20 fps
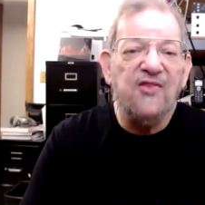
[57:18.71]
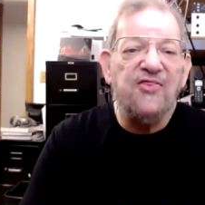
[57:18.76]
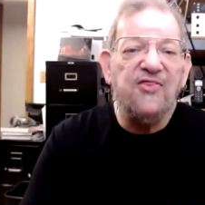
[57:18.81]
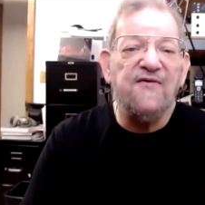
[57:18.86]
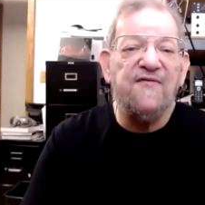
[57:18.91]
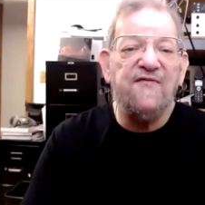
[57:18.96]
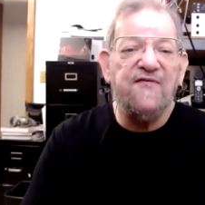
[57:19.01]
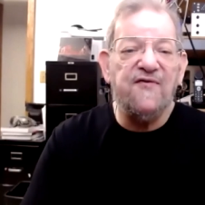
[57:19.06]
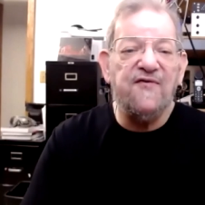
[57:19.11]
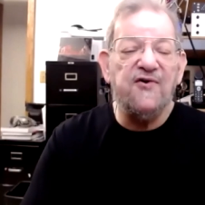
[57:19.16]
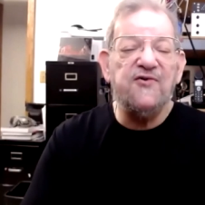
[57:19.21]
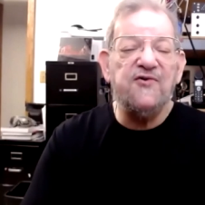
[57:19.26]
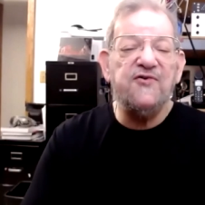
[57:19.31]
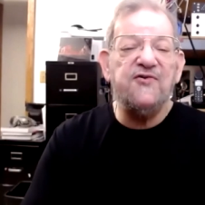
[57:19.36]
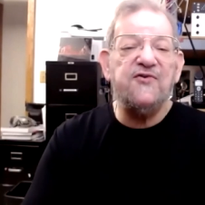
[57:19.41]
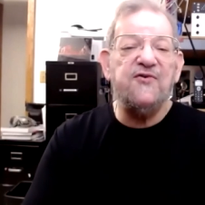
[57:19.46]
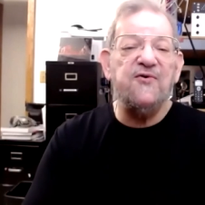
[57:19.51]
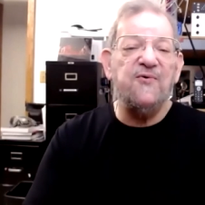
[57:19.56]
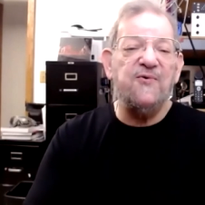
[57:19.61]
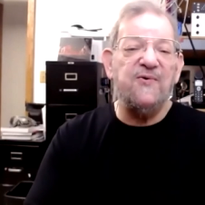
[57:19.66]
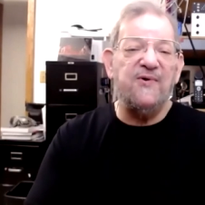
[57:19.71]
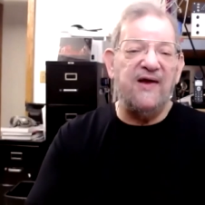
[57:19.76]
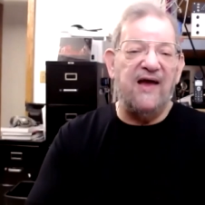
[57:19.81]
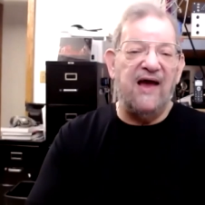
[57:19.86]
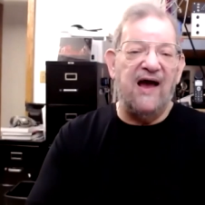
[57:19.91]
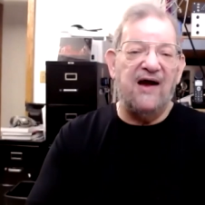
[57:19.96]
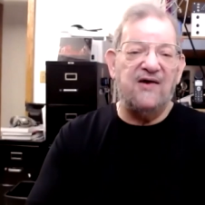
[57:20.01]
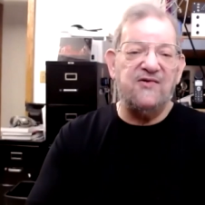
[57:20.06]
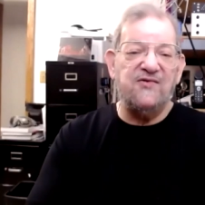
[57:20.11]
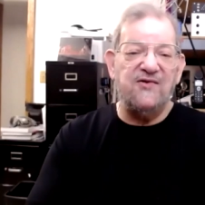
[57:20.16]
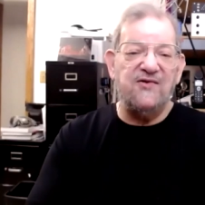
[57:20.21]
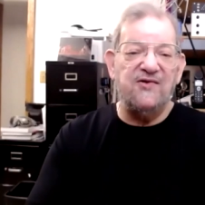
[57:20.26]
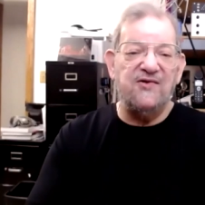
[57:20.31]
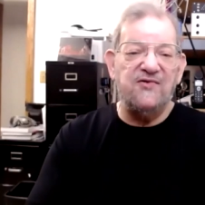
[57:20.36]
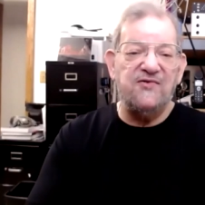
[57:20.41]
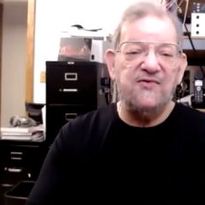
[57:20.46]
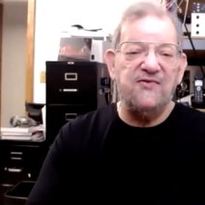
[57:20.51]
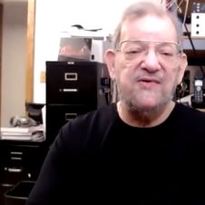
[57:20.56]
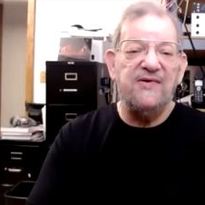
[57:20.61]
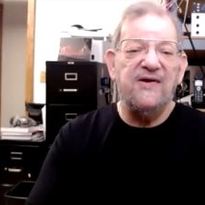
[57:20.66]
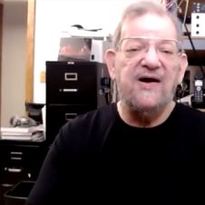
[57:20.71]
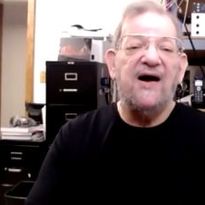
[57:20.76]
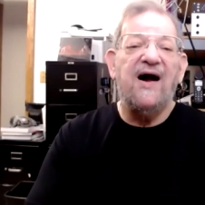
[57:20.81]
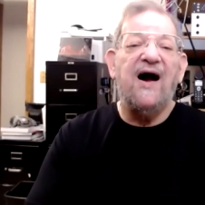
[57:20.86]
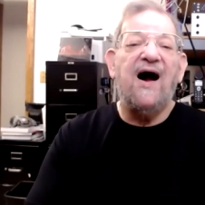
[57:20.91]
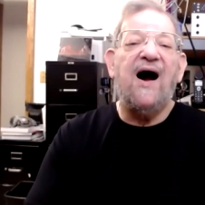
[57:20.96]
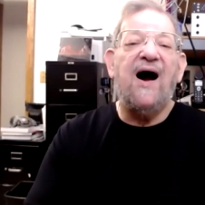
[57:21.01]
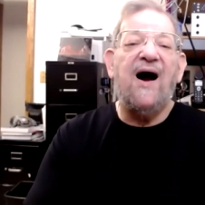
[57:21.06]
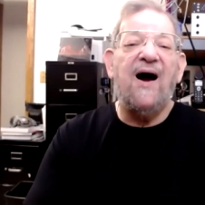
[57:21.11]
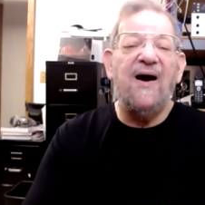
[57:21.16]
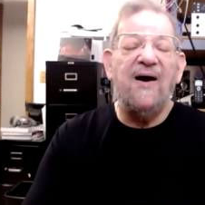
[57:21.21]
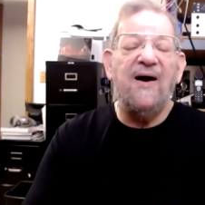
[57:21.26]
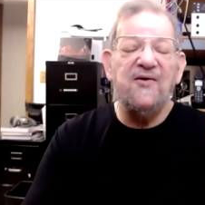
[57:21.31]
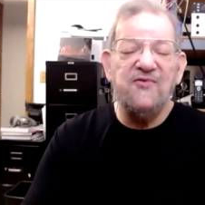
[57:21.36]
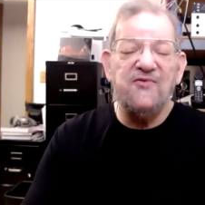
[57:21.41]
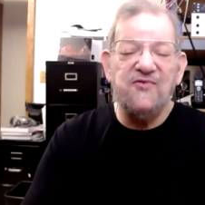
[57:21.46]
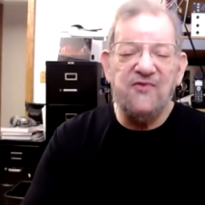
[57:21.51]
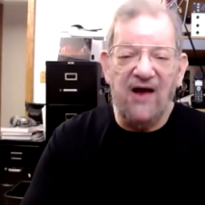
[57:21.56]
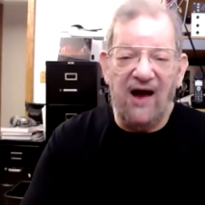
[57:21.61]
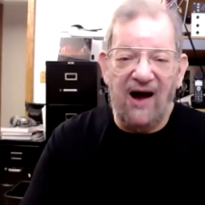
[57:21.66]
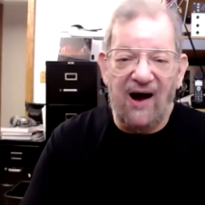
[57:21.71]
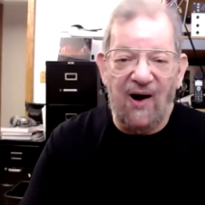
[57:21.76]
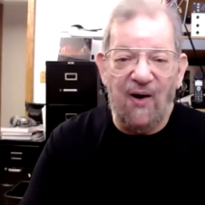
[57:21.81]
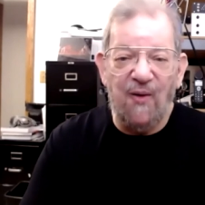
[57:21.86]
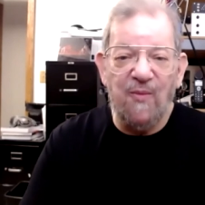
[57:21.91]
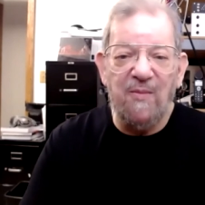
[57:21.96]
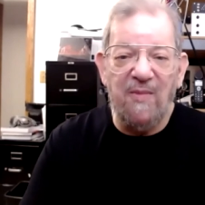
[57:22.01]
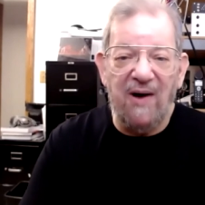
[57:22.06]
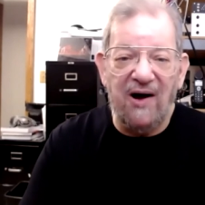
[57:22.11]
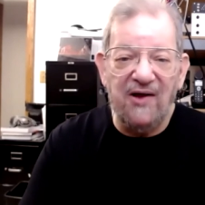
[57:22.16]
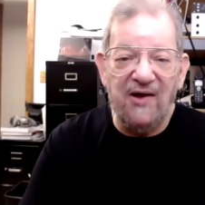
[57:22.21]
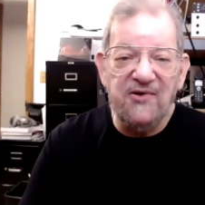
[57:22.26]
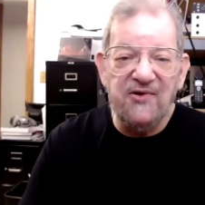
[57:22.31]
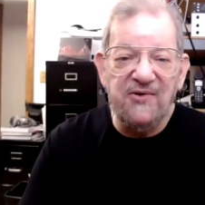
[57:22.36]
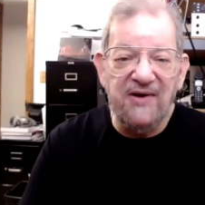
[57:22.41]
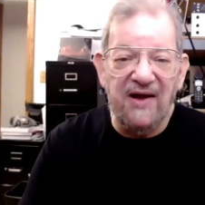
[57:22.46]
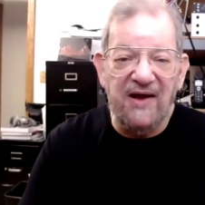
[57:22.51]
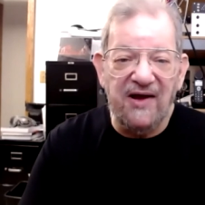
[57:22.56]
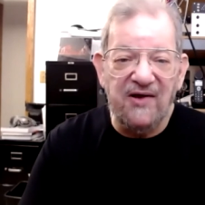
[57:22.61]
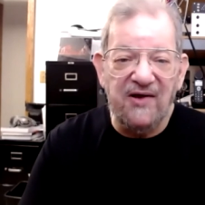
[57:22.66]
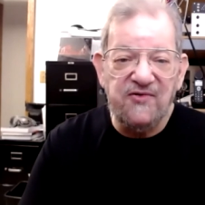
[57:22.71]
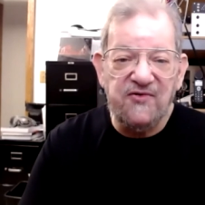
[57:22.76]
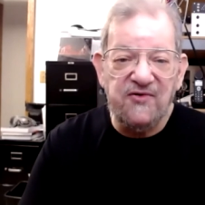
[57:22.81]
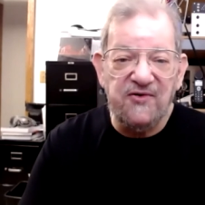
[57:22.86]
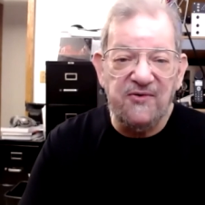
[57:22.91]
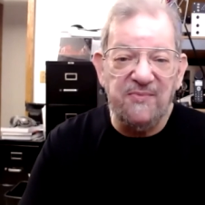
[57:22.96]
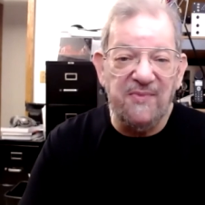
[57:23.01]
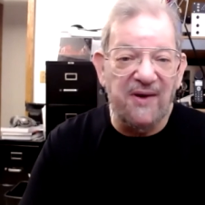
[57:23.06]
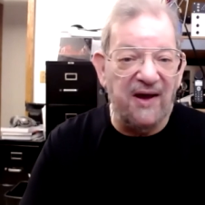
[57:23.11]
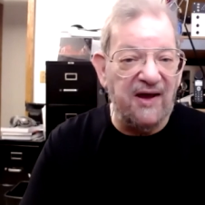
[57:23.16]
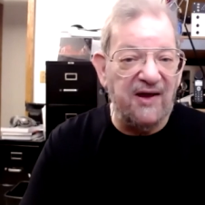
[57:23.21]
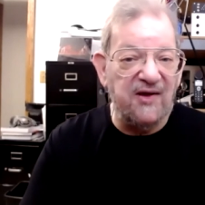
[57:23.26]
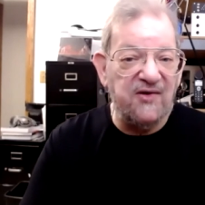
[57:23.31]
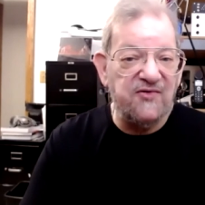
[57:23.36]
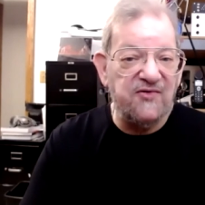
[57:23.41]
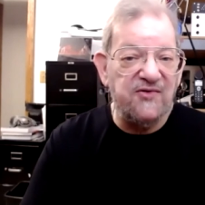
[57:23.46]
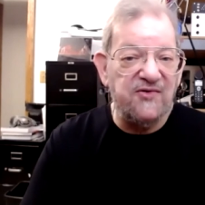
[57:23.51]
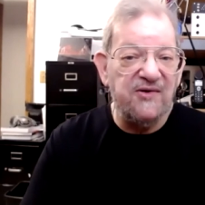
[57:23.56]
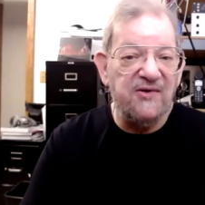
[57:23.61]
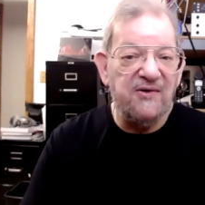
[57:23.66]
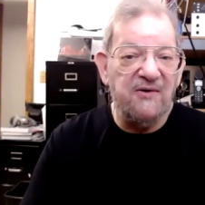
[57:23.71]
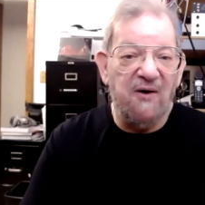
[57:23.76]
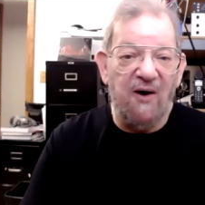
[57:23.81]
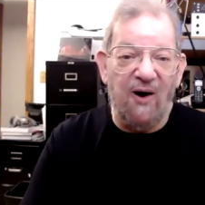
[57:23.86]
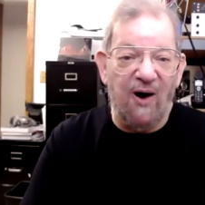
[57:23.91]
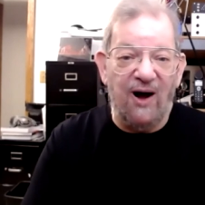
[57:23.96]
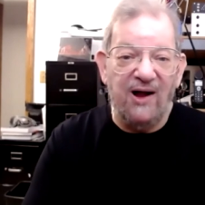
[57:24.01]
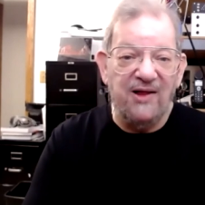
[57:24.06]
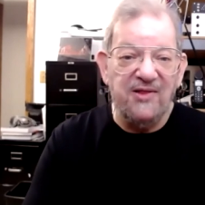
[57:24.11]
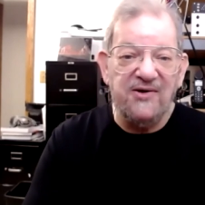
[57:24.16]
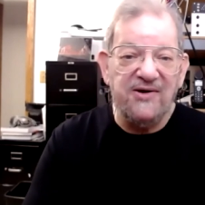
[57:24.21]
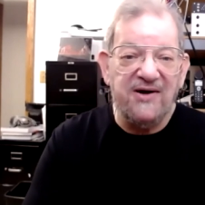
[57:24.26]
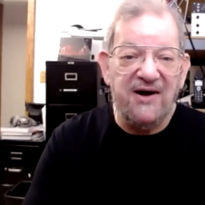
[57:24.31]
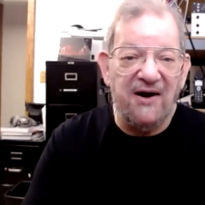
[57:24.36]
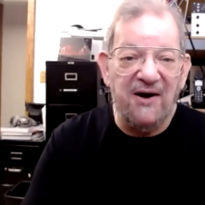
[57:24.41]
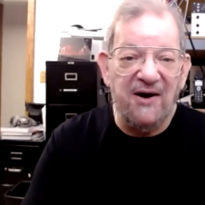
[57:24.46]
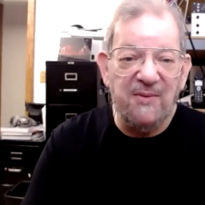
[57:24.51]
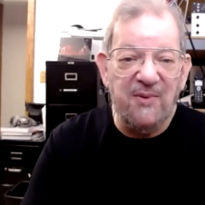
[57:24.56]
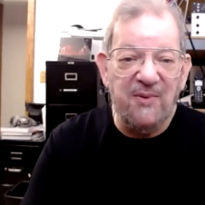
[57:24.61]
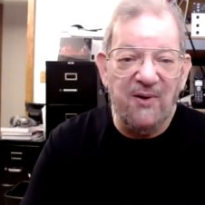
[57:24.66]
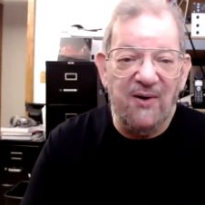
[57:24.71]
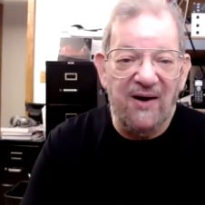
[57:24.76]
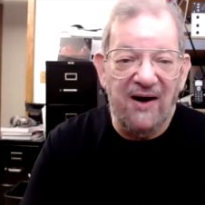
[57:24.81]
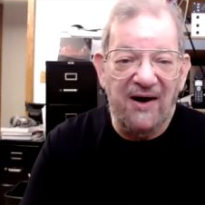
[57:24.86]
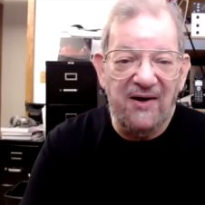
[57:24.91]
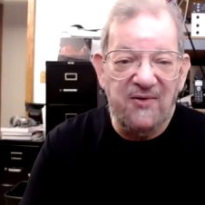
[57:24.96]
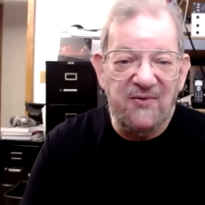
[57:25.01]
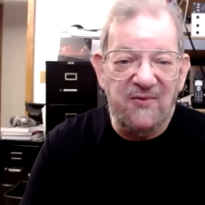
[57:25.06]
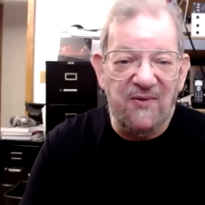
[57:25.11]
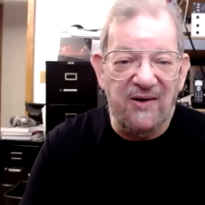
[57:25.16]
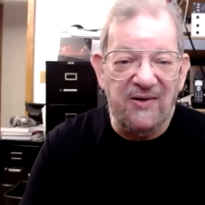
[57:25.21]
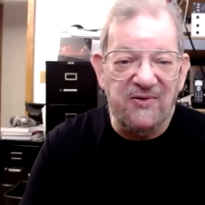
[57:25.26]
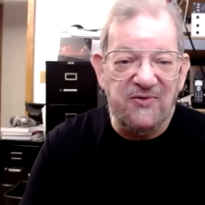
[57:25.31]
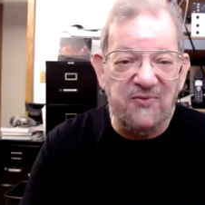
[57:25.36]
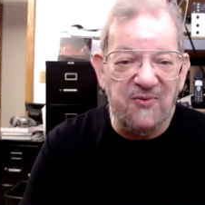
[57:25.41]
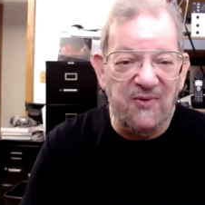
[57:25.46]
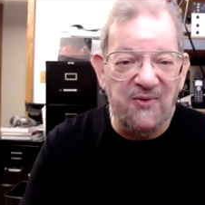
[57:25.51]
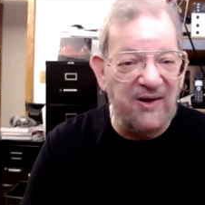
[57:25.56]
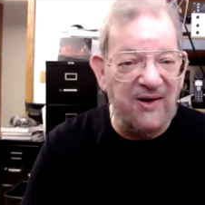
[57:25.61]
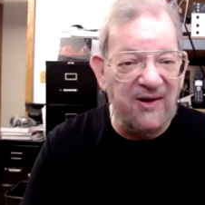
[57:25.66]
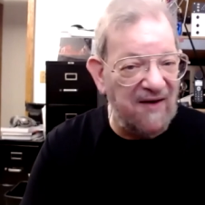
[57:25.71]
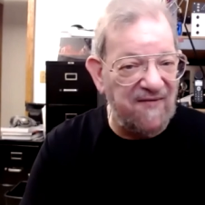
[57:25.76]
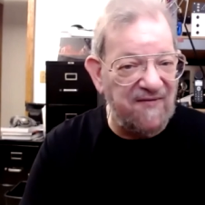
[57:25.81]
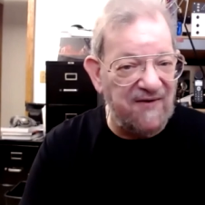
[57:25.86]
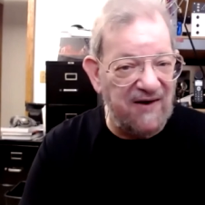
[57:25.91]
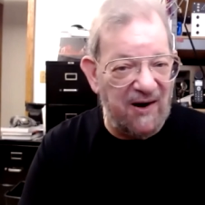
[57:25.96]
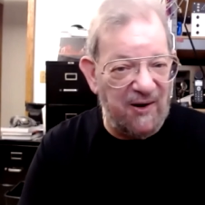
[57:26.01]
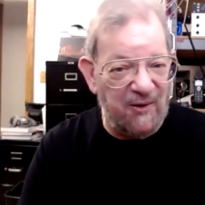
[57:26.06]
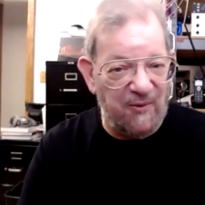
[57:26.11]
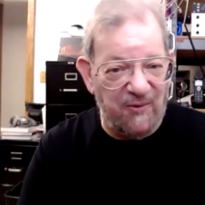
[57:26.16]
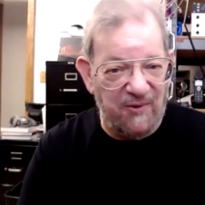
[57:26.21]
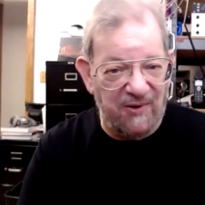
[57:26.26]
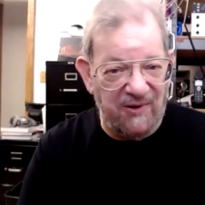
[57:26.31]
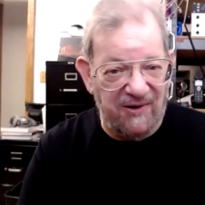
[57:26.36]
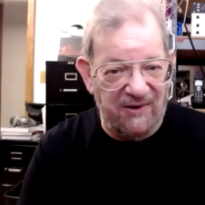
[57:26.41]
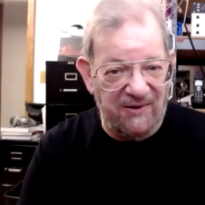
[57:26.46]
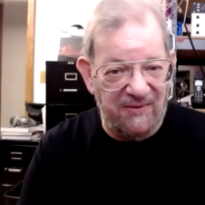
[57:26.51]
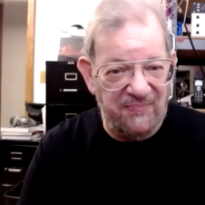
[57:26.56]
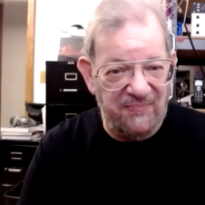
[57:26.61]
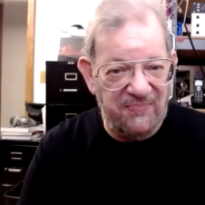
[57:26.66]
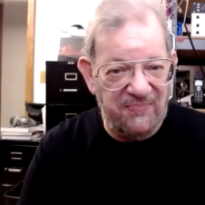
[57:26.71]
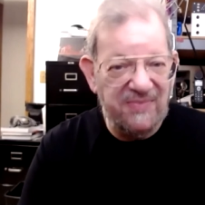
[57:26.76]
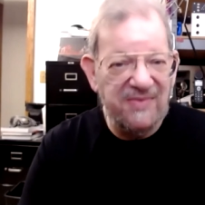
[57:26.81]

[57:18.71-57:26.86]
The first two reactions are how Mother Nature makes all the carbohydrates we have in our world,